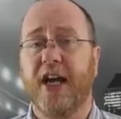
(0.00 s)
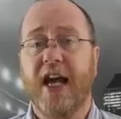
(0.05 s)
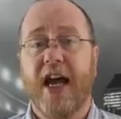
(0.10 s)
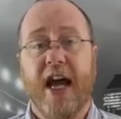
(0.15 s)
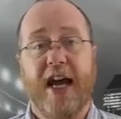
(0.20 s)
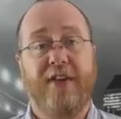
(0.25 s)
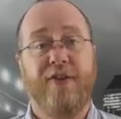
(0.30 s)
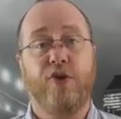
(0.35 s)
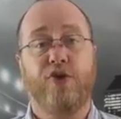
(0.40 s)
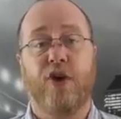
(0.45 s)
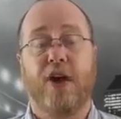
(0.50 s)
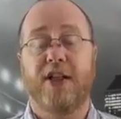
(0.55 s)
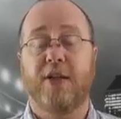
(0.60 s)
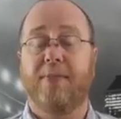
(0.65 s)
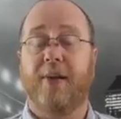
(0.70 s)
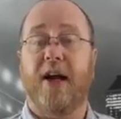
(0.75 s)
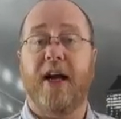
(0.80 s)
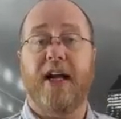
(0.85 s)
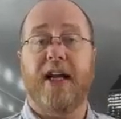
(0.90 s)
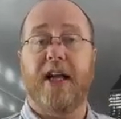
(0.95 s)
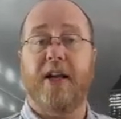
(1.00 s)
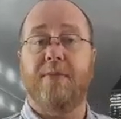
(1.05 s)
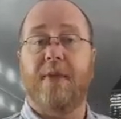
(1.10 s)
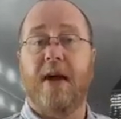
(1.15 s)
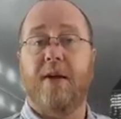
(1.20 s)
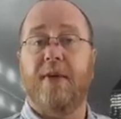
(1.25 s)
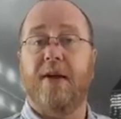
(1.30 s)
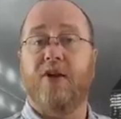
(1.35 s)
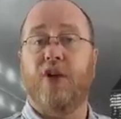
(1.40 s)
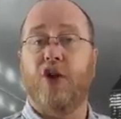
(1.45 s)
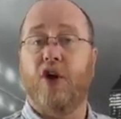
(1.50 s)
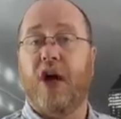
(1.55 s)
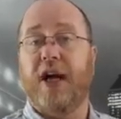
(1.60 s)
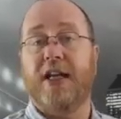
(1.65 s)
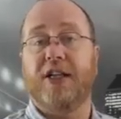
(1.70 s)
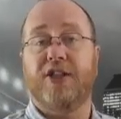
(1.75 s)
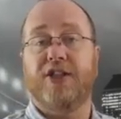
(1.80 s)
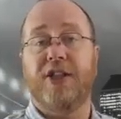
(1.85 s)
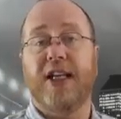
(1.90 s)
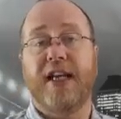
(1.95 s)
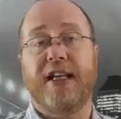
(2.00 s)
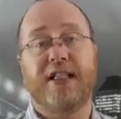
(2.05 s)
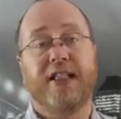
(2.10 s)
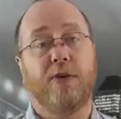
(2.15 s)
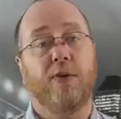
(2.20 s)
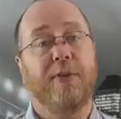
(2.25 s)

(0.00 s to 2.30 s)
and if you try to buy it in maybe the United States,